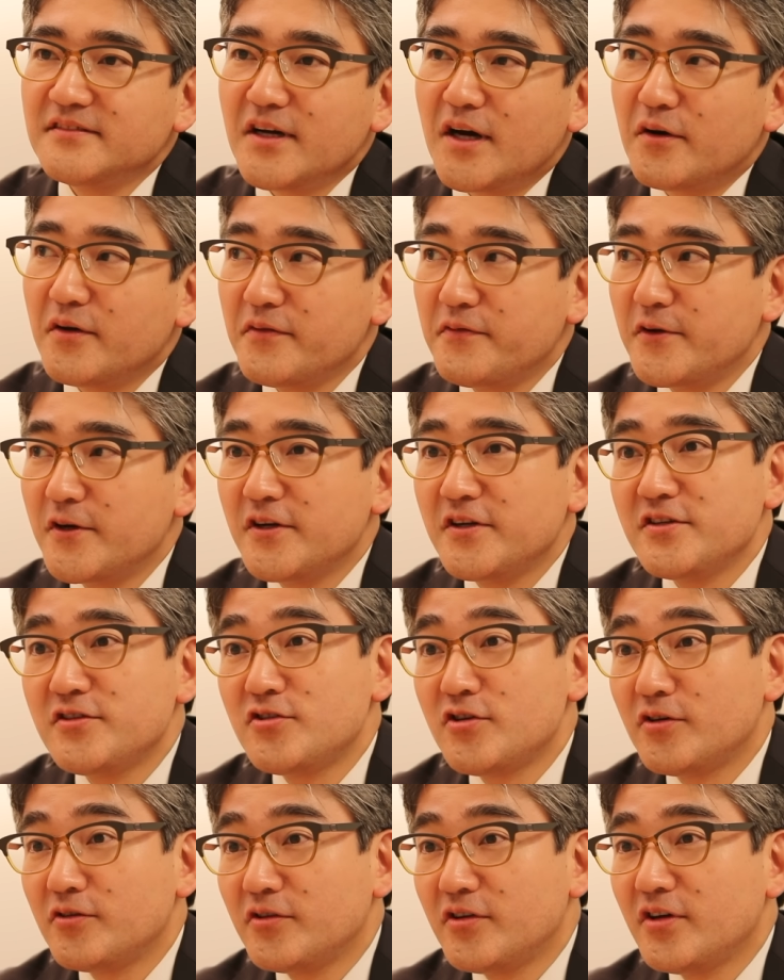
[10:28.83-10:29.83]
Well, if you're in
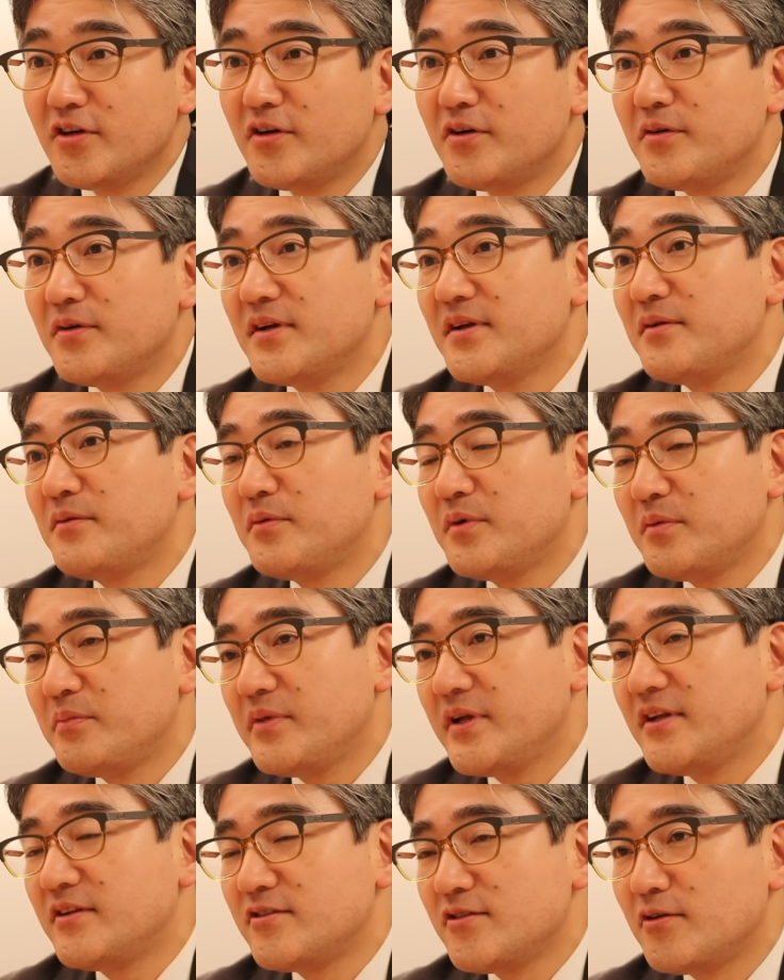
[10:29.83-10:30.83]
Tokyo, it will
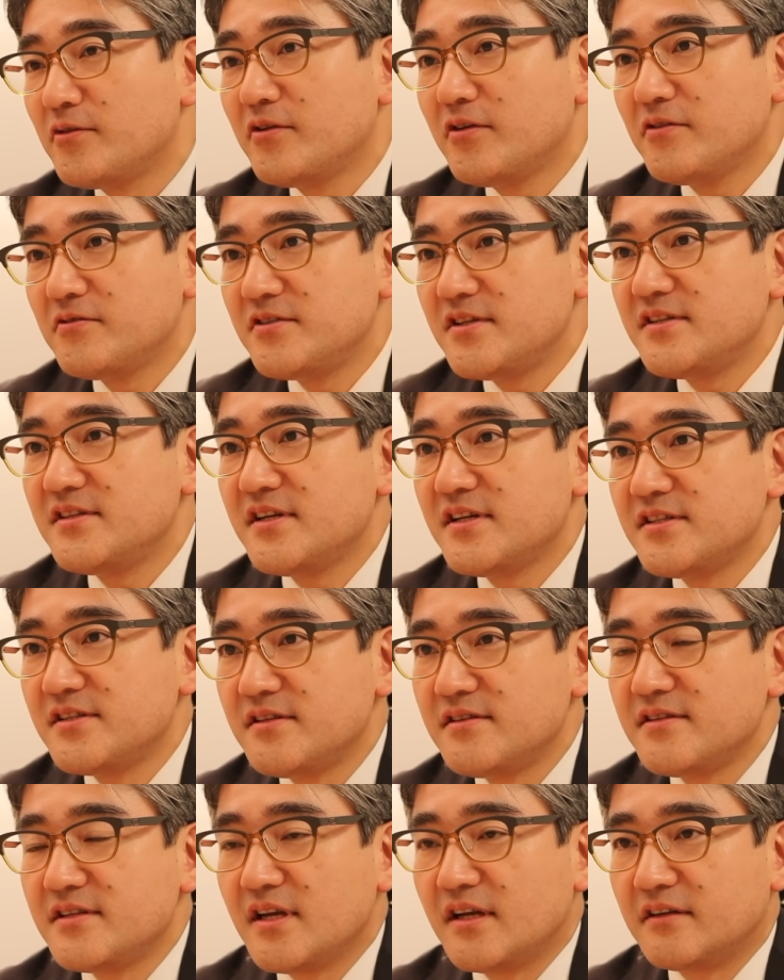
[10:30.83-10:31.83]
be Tokyo
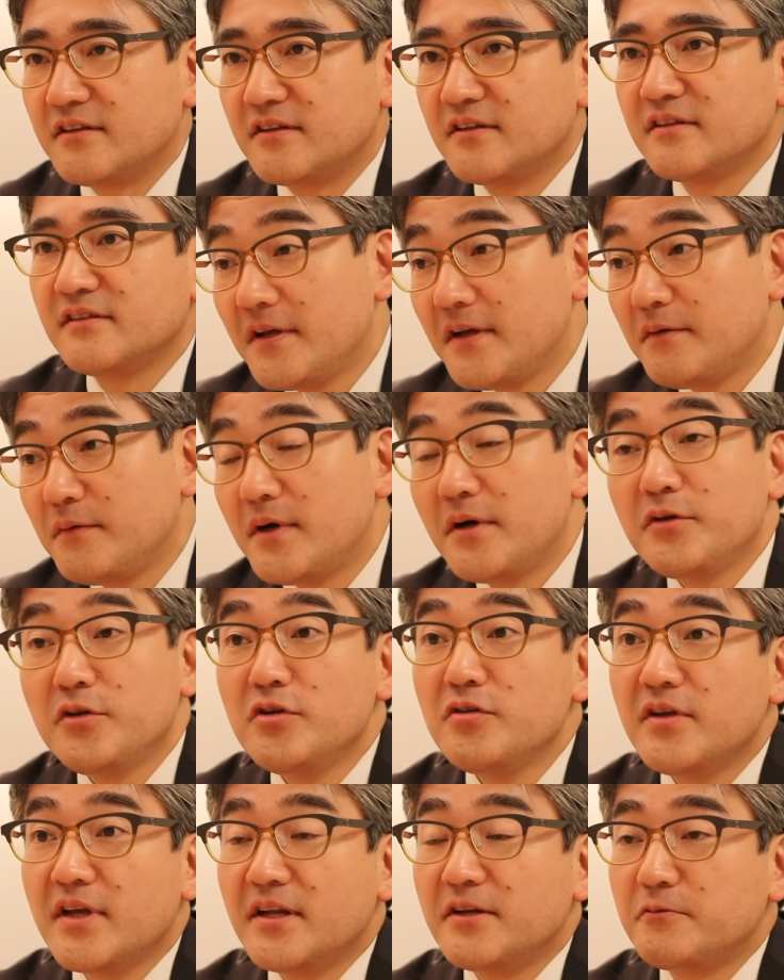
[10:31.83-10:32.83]
Detention Center. Well,
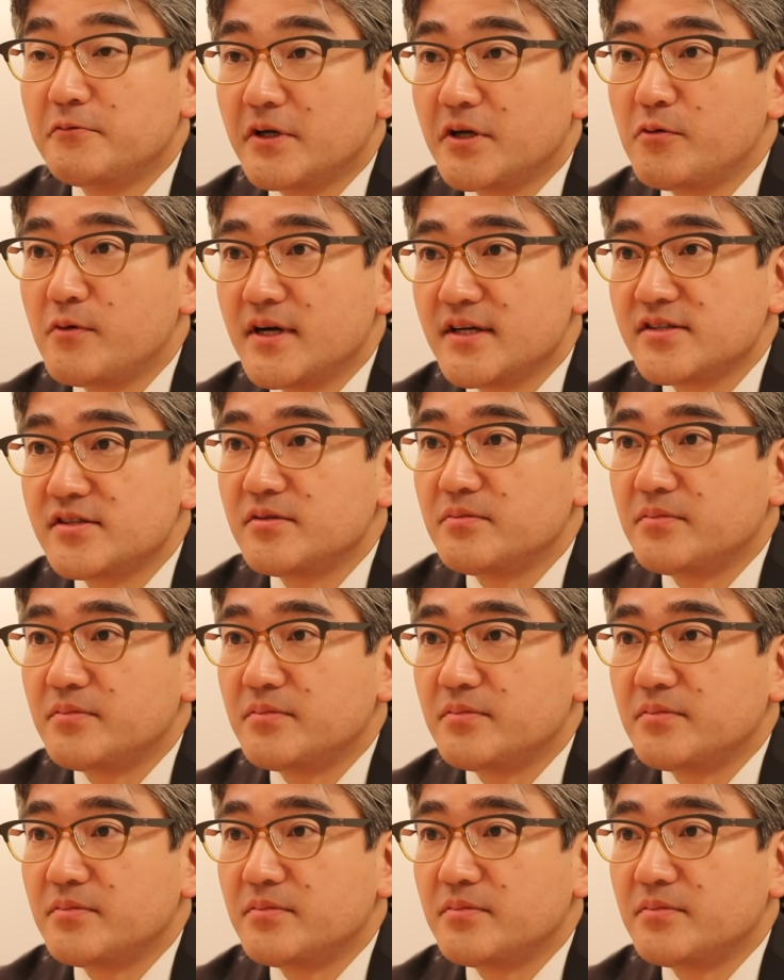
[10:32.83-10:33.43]
you can request a